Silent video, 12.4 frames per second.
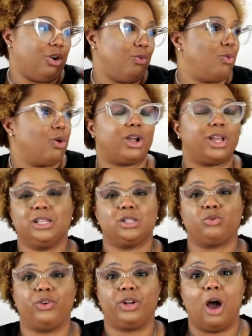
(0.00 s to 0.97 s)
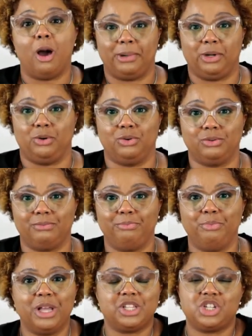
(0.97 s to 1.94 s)
her work is phenomenal,
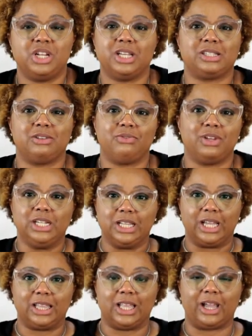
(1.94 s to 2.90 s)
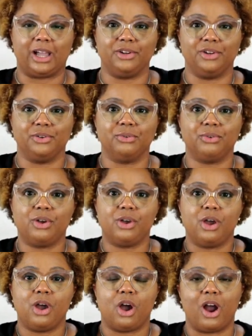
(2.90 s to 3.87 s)
but she doesn't ventilate like I do.
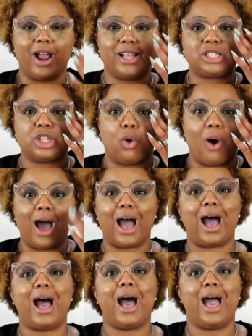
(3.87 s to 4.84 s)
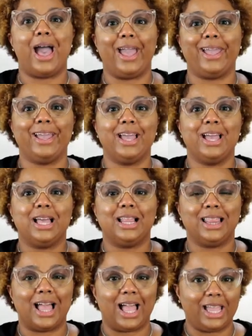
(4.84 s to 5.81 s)
All right. So I
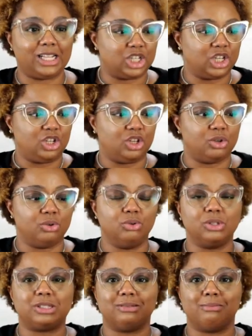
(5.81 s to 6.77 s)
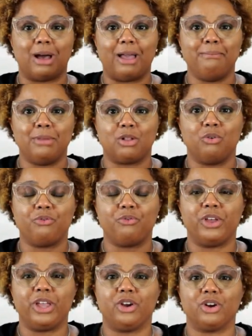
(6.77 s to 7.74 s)
like to use my middle
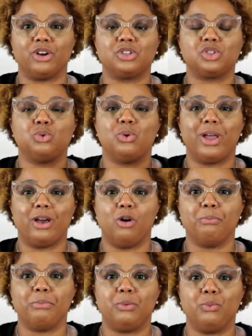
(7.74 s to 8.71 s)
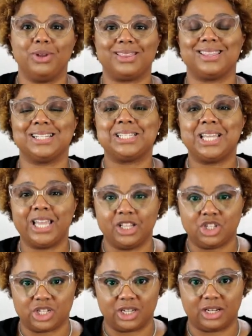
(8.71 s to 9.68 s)
finger to help me with the
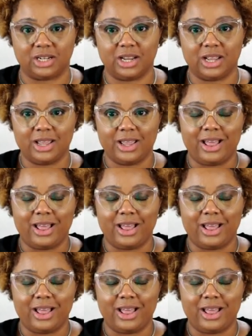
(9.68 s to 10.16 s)
tension.